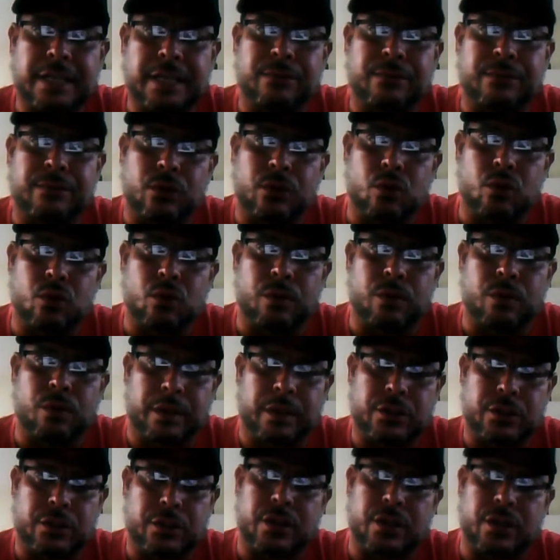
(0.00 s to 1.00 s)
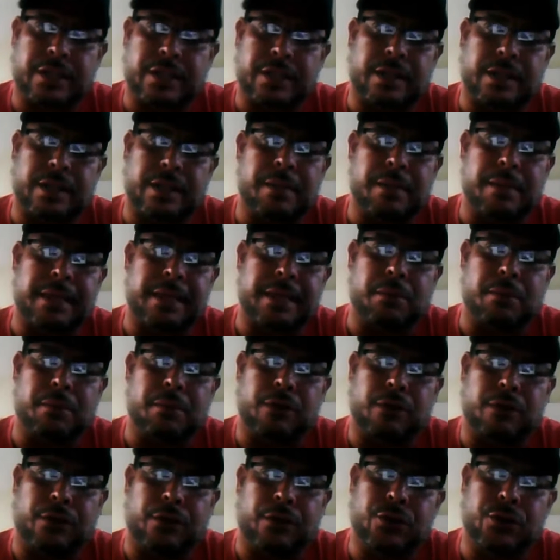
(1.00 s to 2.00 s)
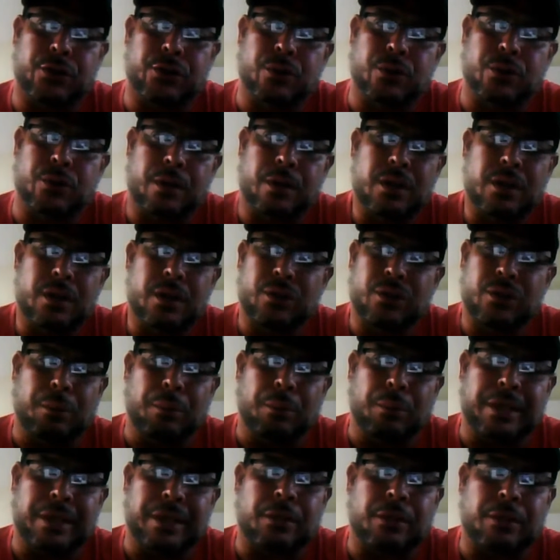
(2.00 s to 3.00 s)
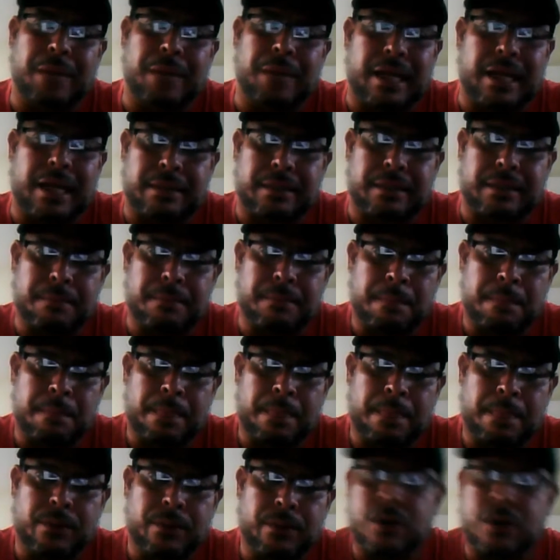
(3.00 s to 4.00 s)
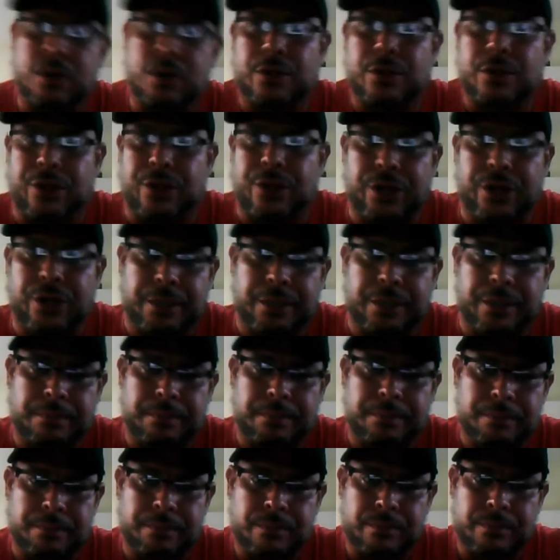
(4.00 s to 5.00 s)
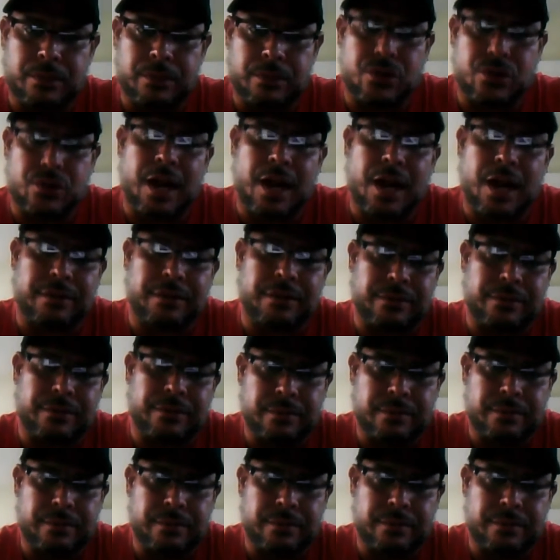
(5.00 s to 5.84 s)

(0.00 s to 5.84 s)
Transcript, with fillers: in for Uber so you can start making money for you. Don't break your back. Don't get dirty. Drive.